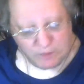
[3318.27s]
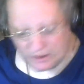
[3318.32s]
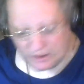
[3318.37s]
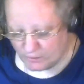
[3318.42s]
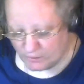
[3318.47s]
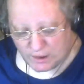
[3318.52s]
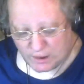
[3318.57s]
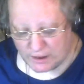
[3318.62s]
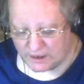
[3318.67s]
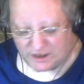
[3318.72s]
he
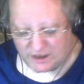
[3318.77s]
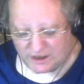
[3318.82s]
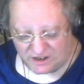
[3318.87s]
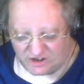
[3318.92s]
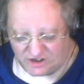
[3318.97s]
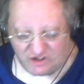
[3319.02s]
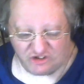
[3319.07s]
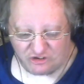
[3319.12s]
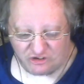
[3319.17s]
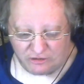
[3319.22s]
wanted
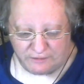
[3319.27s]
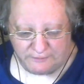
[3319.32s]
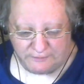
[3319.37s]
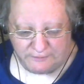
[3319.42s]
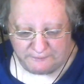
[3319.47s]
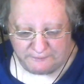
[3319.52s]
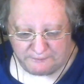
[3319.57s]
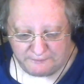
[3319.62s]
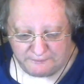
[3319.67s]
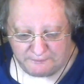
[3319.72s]
initially,
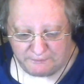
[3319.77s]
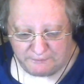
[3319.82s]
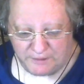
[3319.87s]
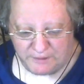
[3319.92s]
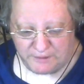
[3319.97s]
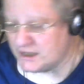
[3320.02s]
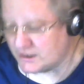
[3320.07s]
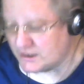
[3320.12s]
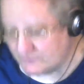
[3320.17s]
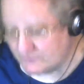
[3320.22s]
but
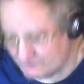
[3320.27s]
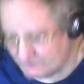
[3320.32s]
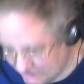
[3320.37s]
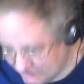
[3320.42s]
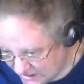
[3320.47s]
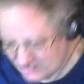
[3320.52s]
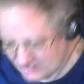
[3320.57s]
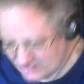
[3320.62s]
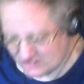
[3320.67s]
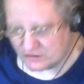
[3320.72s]
he
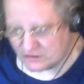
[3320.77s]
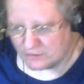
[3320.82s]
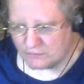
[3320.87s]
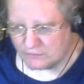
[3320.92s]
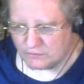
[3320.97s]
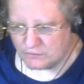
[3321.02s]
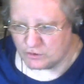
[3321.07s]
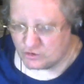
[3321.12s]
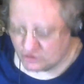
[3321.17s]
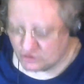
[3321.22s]
convinced them
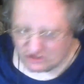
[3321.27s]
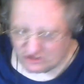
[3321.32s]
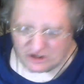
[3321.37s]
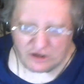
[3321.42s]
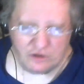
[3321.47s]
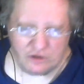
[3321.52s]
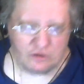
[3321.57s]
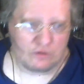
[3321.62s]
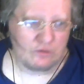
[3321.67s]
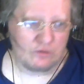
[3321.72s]
using
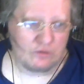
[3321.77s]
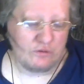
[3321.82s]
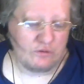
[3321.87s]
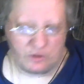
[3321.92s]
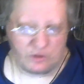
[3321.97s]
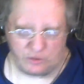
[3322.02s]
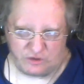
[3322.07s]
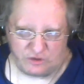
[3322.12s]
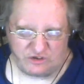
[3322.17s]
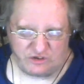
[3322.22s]

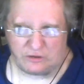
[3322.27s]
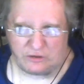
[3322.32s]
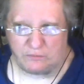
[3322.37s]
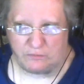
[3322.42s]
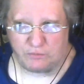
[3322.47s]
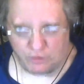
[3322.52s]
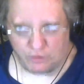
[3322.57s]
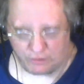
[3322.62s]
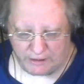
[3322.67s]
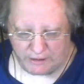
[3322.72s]
neurolinguistic
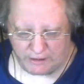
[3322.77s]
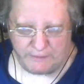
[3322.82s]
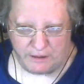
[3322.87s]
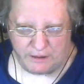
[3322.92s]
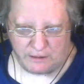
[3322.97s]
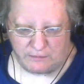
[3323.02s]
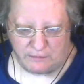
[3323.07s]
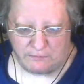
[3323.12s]
programming.